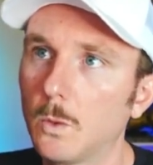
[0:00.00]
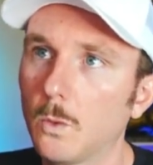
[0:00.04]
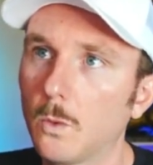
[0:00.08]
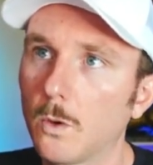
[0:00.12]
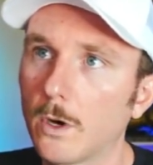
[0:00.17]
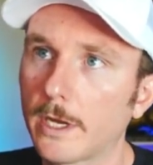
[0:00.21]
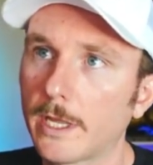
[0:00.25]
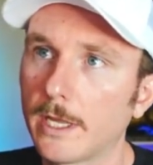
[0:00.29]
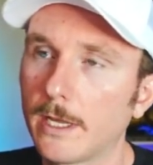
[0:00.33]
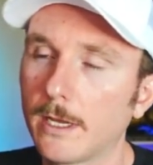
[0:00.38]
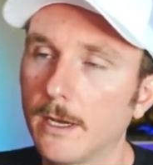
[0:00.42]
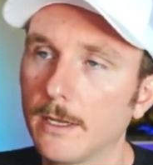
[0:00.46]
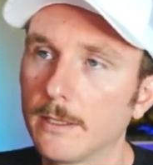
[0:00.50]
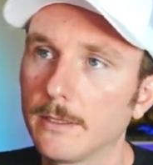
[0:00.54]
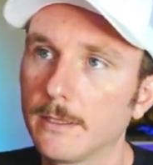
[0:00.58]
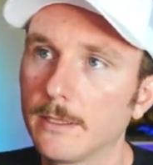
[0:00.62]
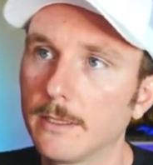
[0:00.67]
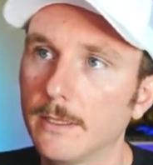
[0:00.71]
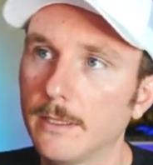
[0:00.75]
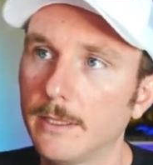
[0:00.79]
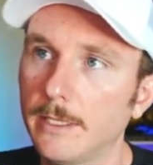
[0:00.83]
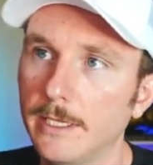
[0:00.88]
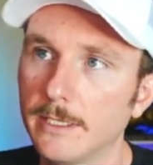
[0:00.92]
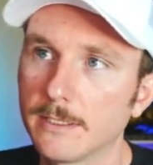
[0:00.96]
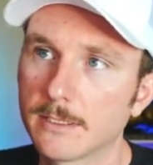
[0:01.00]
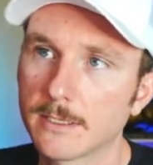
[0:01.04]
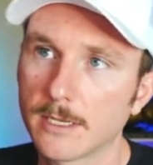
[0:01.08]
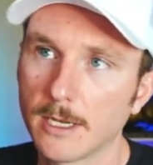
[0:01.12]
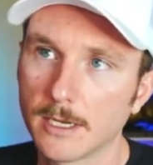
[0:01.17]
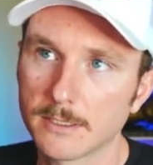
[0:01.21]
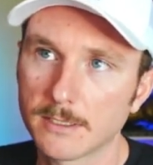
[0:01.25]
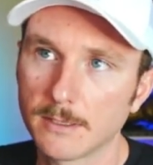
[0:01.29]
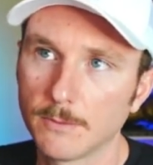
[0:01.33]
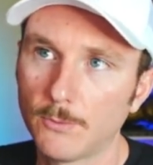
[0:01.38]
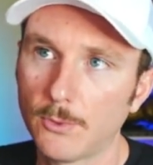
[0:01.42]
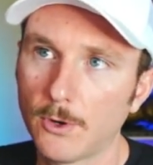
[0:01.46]
working on these
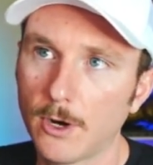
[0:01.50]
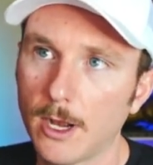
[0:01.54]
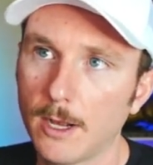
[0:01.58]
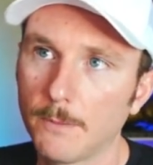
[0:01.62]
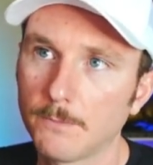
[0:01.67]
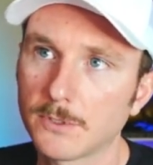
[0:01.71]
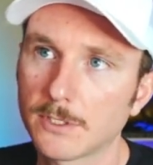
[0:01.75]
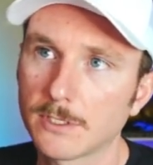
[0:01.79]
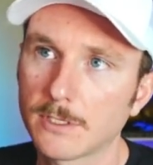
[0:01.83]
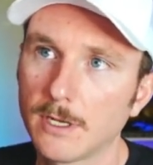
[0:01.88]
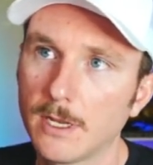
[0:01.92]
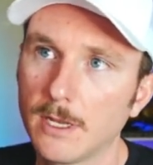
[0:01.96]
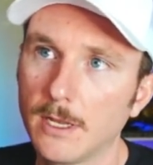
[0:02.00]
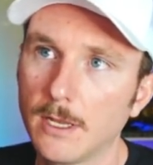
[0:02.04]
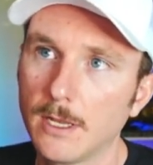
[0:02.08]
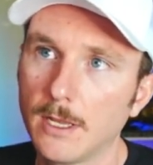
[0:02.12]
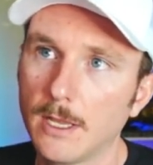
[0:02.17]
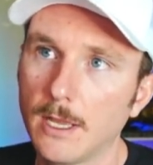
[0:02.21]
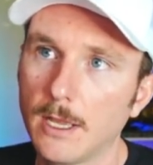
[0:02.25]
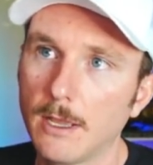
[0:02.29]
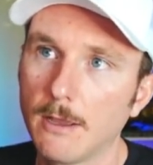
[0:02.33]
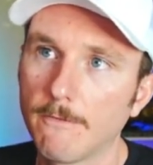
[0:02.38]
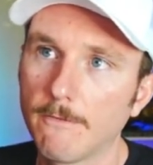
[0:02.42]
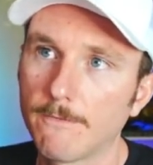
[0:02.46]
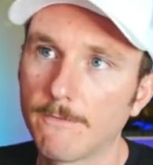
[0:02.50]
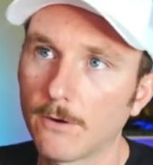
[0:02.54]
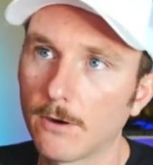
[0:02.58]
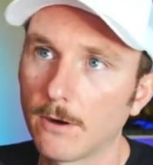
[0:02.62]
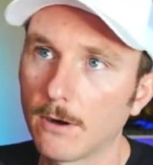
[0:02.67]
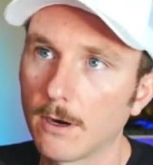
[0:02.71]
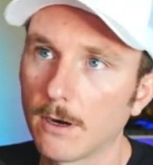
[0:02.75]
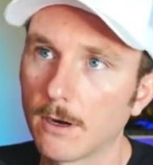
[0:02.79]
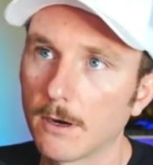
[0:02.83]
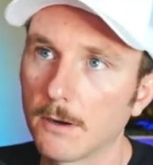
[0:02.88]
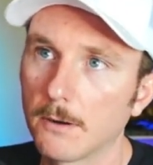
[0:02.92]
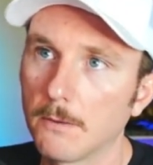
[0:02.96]
custom prompts
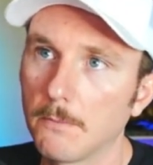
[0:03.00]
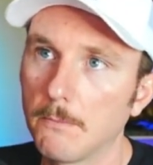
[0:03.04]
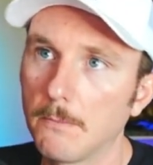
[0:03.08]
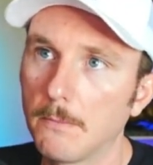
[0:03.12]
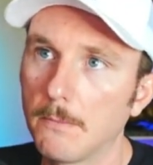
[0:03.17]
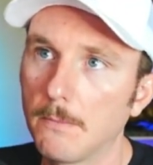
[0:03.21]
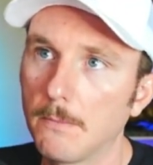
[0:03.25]
for